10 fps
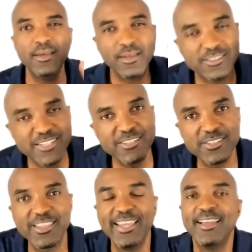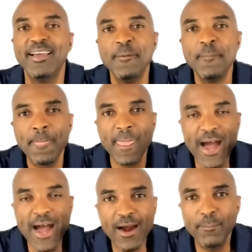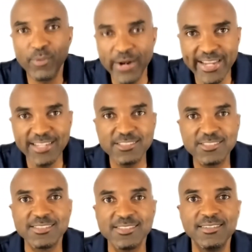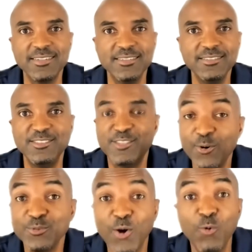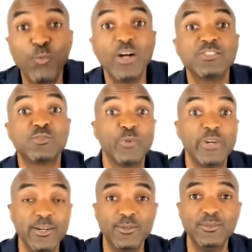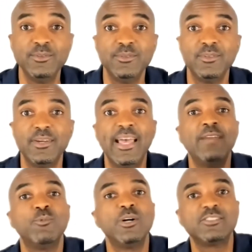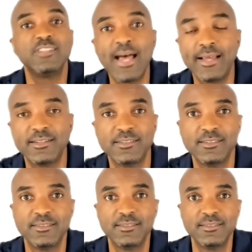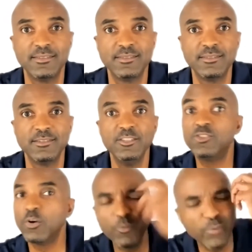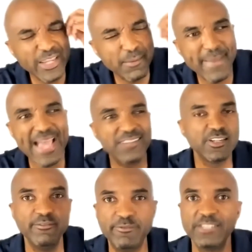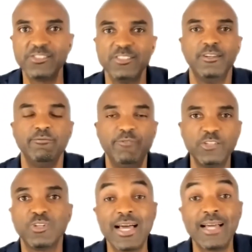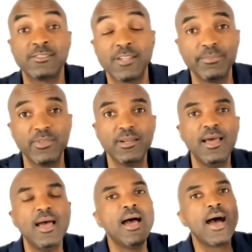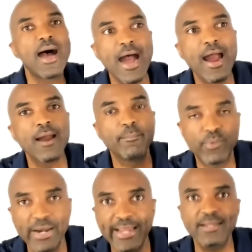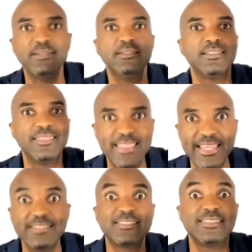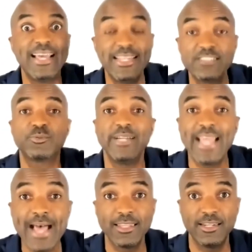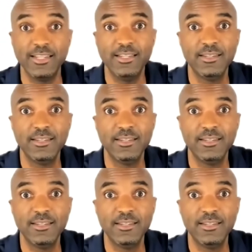Because here's the thing, our brains don't know what's real and what's not. So when we imagine and visualize something, our brain thinks that it's reality.